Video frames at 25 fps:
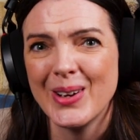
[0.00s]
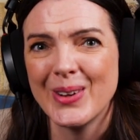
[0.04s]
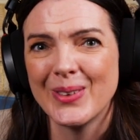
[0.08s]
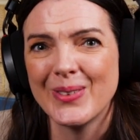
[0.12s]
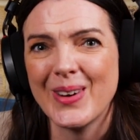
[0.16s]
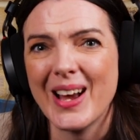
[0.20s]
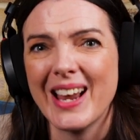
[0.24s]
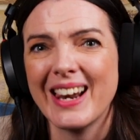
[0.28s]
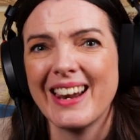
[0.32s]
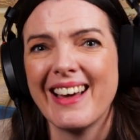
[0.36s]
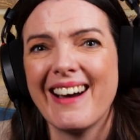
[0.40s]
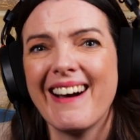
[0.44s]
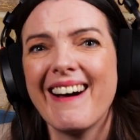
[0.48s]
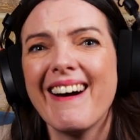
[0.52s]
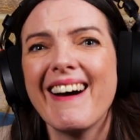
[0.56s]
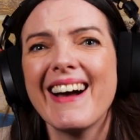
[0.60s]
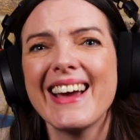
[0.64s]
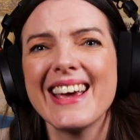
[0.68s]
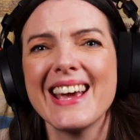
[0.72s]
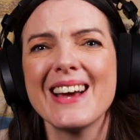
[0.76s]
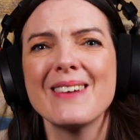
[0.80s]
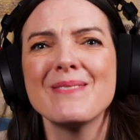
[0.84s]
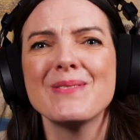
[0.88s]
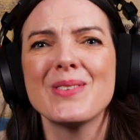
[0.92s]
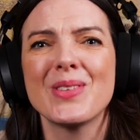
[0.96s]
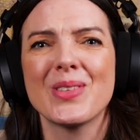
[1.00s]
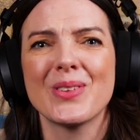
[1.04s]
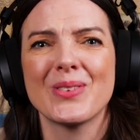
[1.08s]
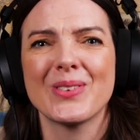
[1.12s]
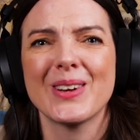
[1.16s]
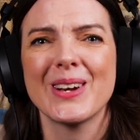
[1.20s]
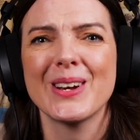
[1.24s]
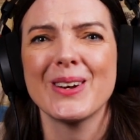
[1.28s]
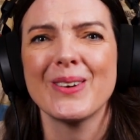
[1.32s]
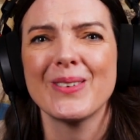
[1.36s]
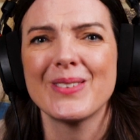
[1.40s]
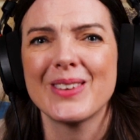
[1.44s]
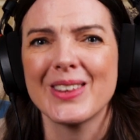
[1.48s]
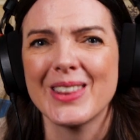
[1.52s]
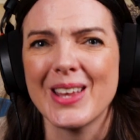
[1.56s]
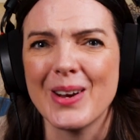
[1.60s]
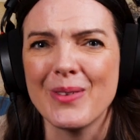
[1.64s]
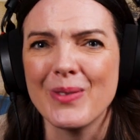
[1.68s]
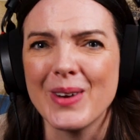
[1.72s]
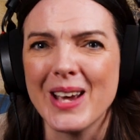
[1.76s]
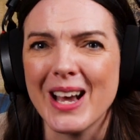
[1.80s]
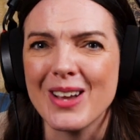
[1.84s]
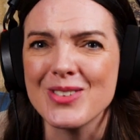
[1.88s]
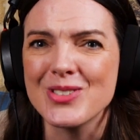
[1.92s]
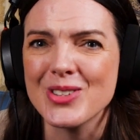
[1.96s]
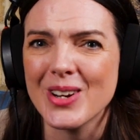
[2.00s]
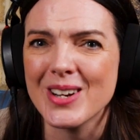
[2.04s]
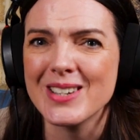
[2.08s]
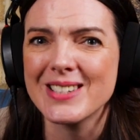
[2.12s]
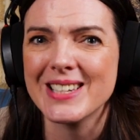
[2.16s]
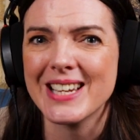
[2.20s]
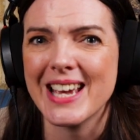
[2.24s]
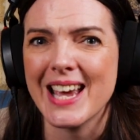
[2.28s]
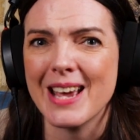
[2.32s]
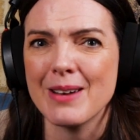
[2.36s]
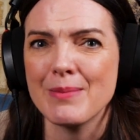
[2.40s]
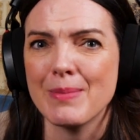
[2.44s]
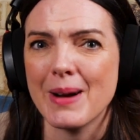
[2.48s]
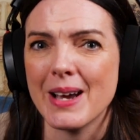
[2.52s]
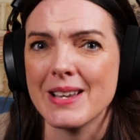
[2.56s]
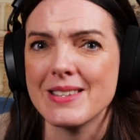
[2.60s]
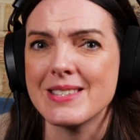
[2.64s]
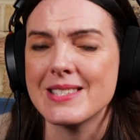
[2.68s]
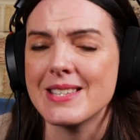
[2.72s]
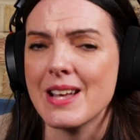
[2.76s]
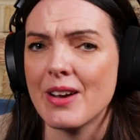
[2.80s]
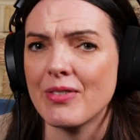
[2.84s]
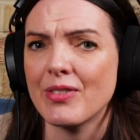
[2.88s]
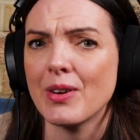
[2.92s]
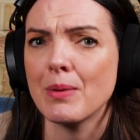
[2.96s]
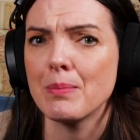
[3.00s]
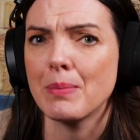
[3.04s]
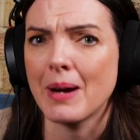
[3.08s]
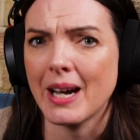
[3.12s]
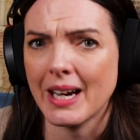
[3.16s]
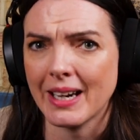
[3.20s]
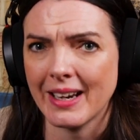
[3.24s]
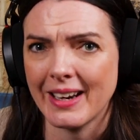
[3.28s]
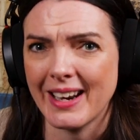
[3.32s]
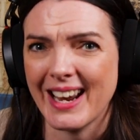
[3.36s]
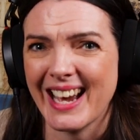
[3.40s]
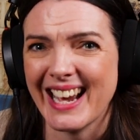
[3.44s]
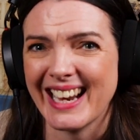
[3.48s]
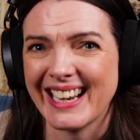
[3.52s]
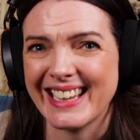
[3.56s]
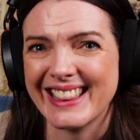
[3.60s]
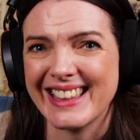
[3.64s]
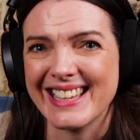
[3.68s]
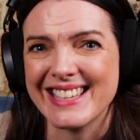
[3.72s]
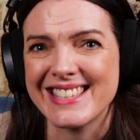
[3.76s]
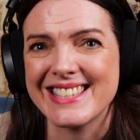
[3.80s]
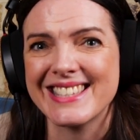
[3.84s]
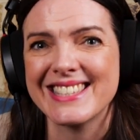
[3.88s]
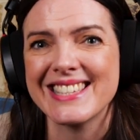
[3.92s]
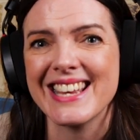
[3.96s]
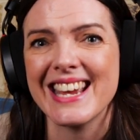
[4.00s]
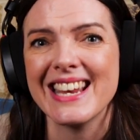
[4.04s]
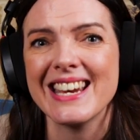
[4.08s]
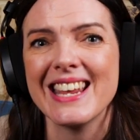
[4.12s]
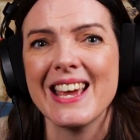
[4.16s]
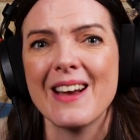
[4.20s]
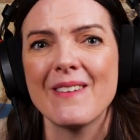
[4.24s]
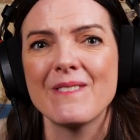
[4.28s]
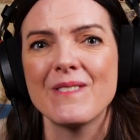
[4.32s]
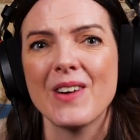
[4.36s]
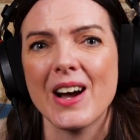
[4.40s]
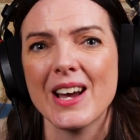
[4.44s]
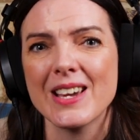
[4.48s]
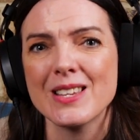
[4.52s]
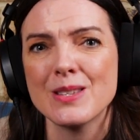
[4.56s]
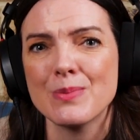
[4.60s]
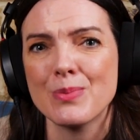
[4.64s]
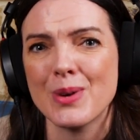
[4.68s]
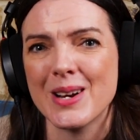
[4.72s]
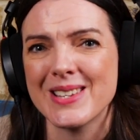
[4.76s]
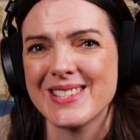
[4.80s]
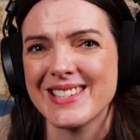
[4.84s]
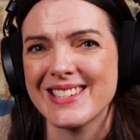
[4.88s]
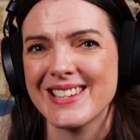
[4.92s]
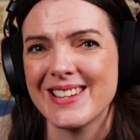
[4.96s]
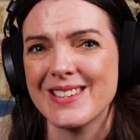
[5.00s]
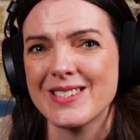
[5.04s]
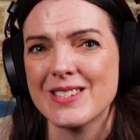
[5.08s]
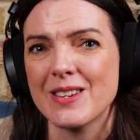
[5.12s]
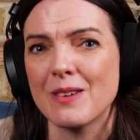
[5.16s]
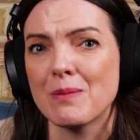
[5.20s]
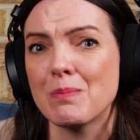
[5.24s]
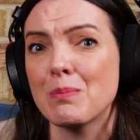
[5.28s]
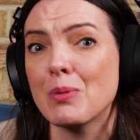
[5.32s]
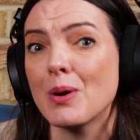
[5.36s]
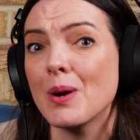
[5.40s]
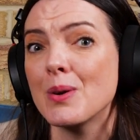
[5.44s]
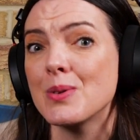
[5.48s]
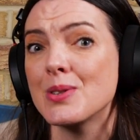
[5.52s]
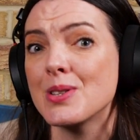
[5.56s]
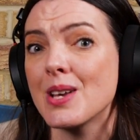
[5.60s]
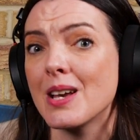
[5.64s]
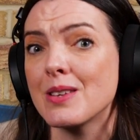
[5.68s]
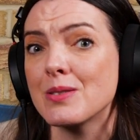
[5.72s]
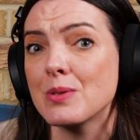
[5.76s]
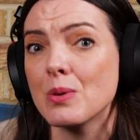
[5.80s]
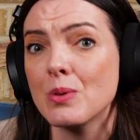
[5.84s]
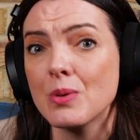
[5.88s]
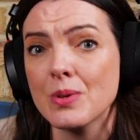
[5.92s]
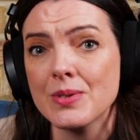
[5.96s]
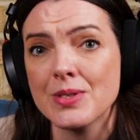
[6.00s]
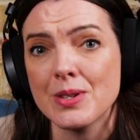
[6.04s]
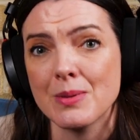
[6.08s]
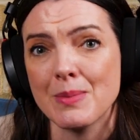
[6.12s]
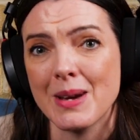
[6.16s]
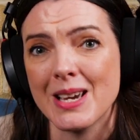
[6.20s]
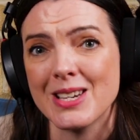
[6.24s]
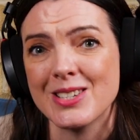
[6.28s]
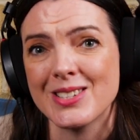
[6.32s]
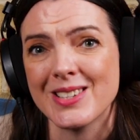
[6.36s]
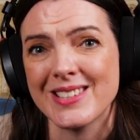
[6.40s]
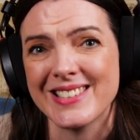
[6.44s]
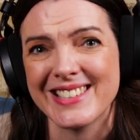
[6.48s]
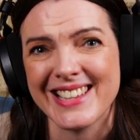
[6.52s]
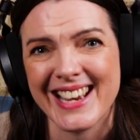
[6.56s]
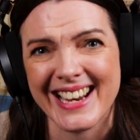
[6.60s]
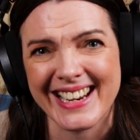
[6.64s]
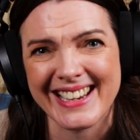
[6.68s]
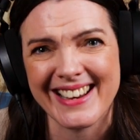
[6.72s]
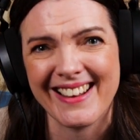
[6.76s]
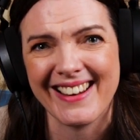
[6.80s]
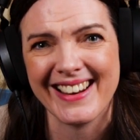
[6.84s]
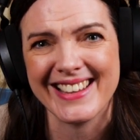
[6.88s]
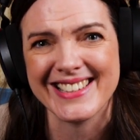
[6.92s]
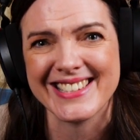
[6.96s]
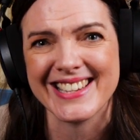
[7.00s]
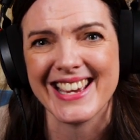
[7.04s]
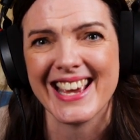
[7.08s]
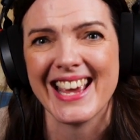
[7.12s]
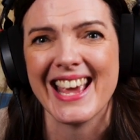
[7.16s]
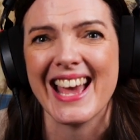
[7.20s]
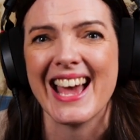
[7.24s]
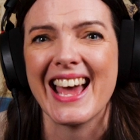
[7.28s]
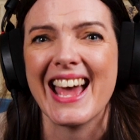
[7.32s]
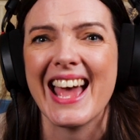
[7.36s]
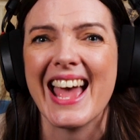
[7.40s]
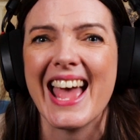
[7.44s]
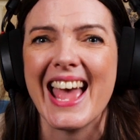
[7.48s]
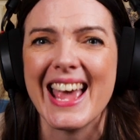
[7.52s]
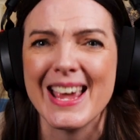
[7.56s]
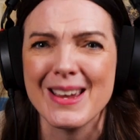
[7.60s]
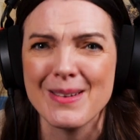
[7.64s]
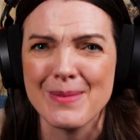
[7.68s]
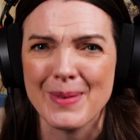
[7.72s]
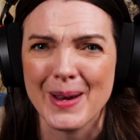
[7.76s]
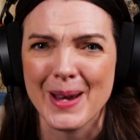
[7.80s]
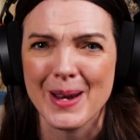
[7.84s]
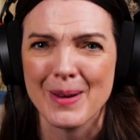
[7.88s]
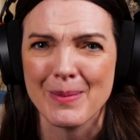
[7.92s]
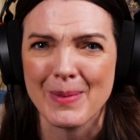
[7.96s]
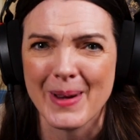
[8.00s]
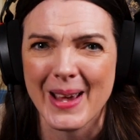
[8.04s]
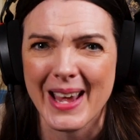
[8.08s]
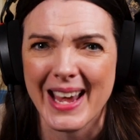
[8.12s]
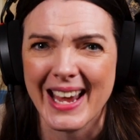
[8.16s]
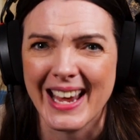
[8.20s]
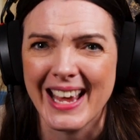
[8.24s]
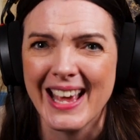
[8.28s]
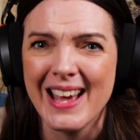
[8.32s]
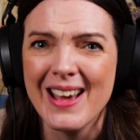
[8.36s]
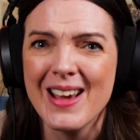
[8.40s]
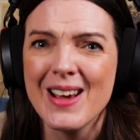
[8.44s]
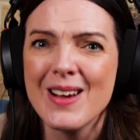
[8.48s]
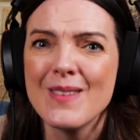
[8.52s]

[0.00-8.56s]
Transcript: Well, I am thrilled that we are joined again by Stefan Basenach, the Senior Vice President of Process Automation Technology at ABB,